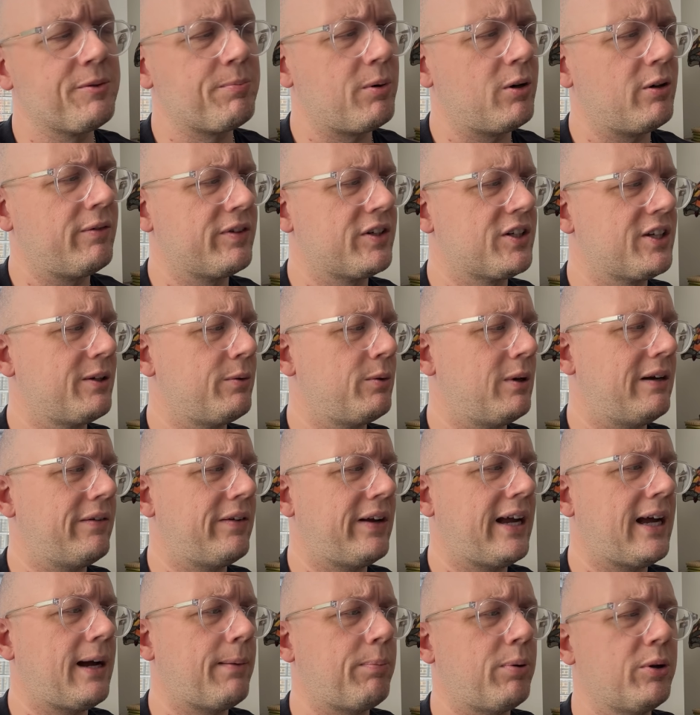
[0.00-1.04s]
but obviously whatever
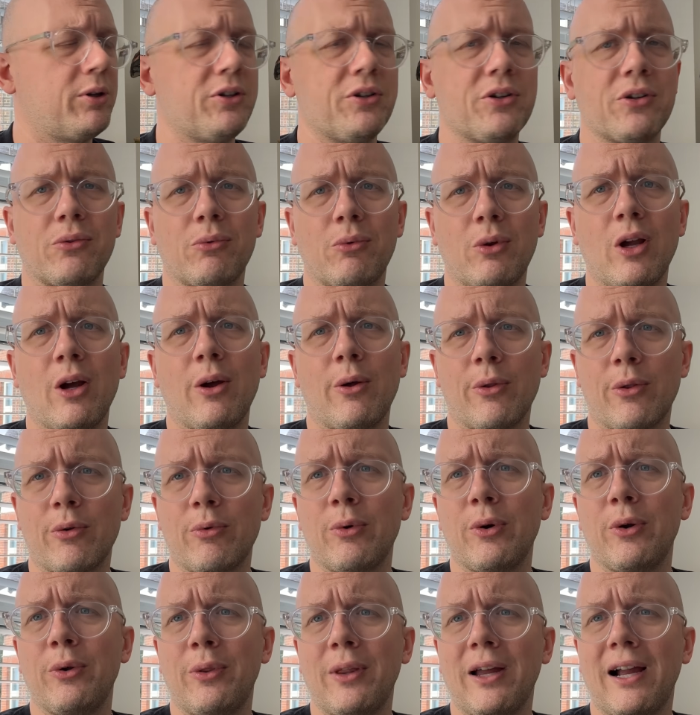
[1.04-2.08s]
happened cut
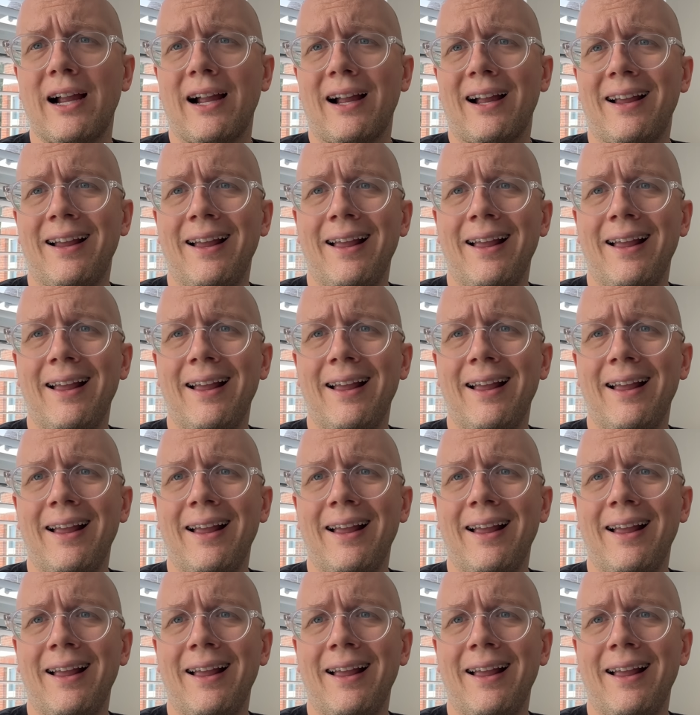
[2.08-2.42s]
through that.